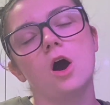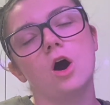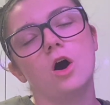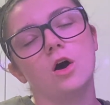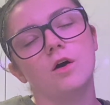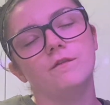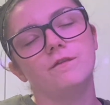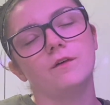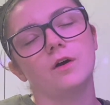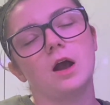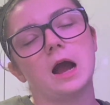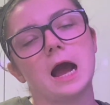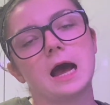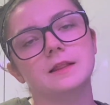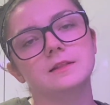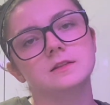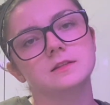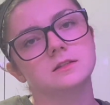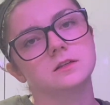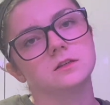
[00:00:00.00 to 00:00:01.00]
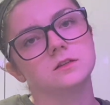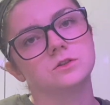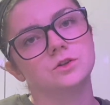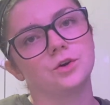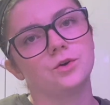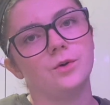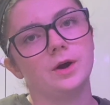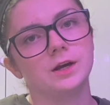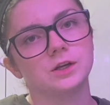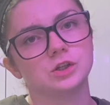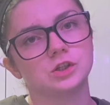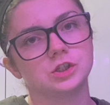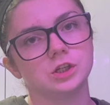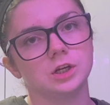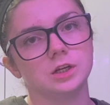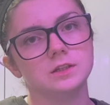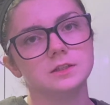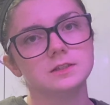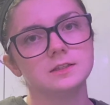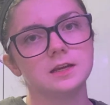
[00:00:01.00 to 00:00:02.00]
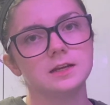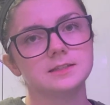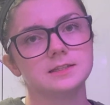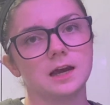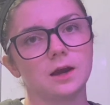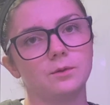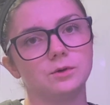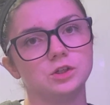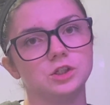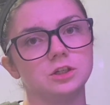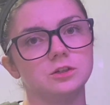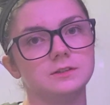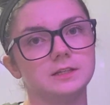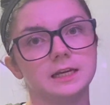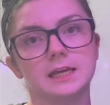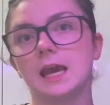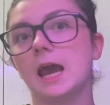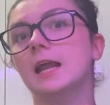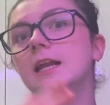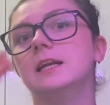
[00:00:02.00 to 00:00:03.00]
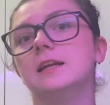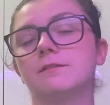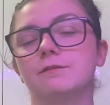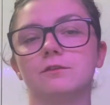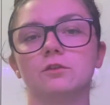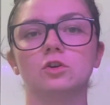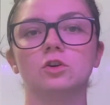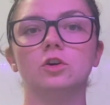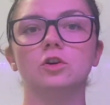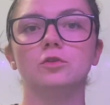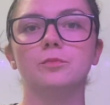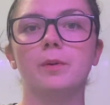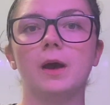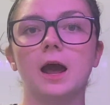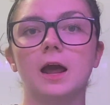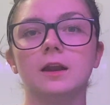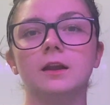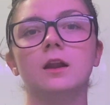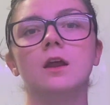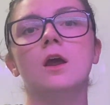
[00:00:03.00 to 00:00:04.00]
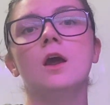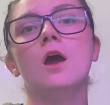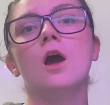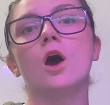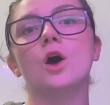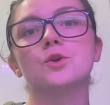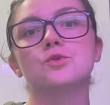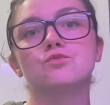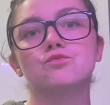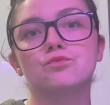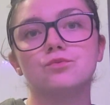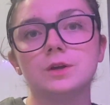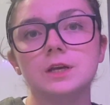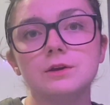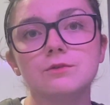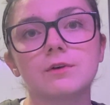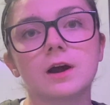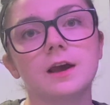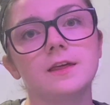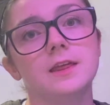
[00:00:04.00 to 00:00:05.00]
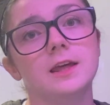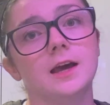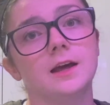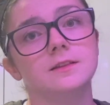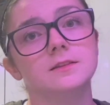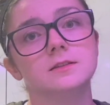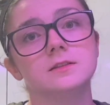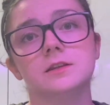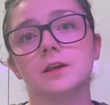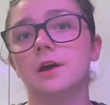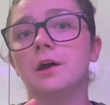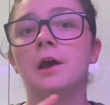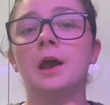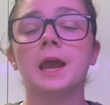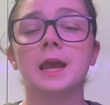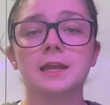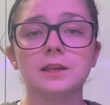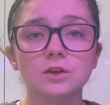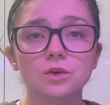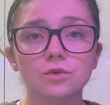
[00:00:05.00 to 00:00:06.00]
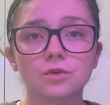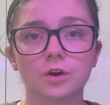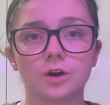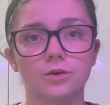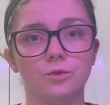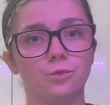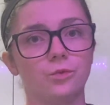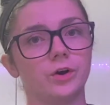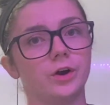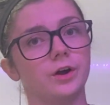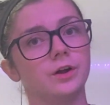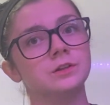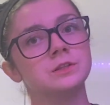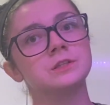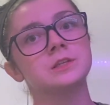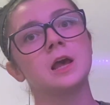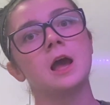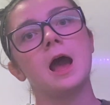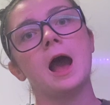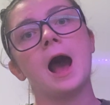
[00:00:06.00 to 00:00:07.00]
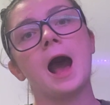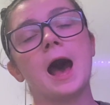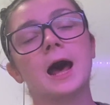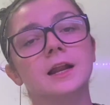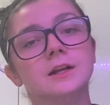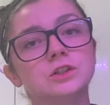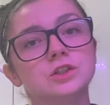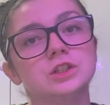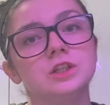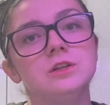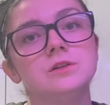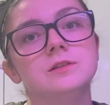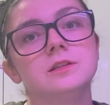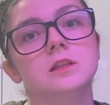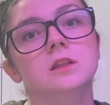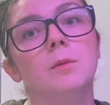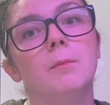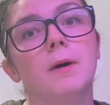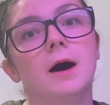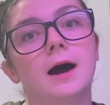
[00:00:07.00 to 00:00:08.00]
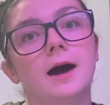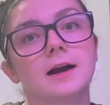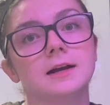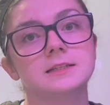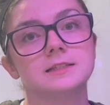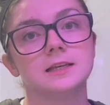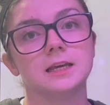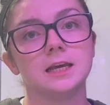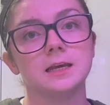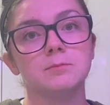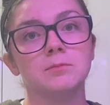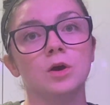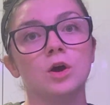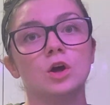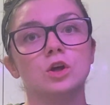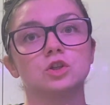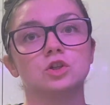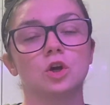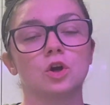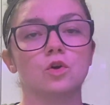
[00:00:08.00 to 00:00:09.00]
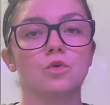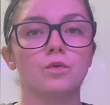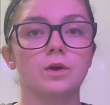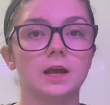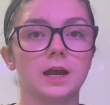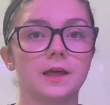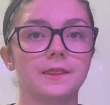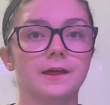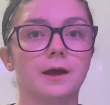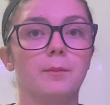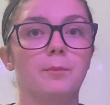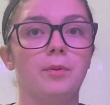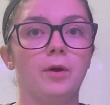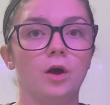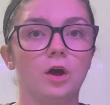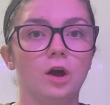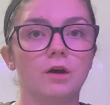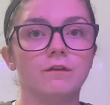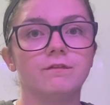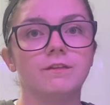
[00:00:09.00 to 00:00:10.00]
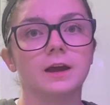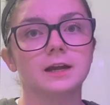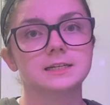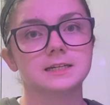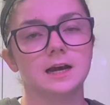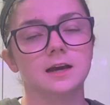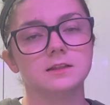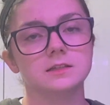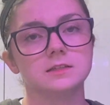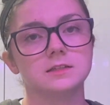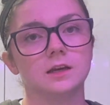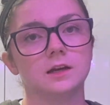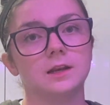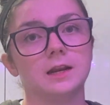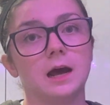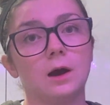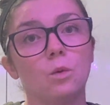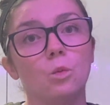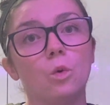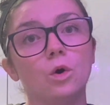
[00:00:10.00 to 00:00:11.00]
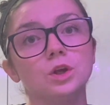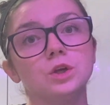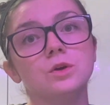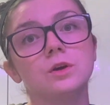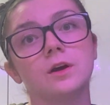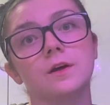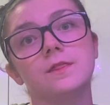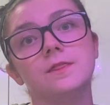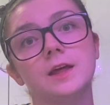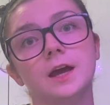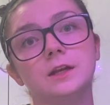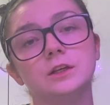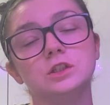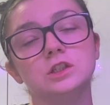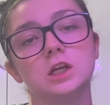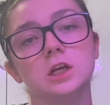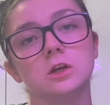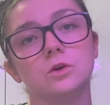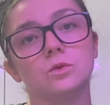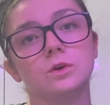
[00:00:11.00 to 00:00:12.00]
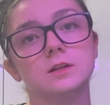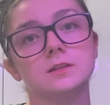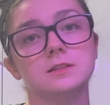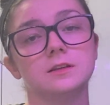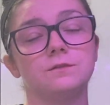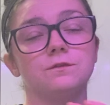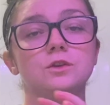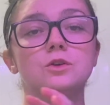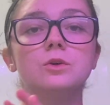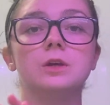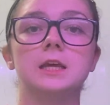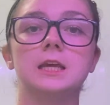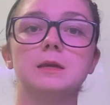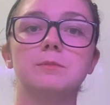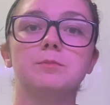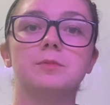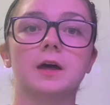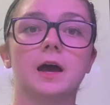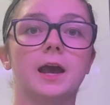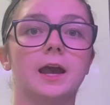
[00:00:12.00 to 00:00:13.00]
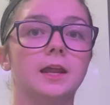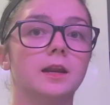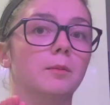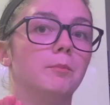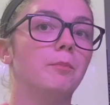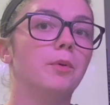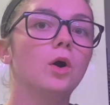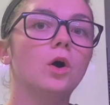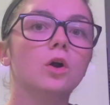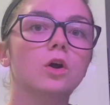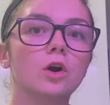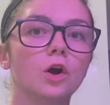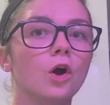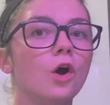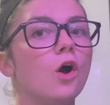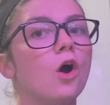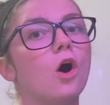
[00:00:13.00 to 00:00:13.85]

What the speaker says: of answers to questions, is I would use again a different coloured pen and rewrite the answer in your own words and using the mark scheme to create that perfect answer. Now, what you can then do is, if you keep that in a book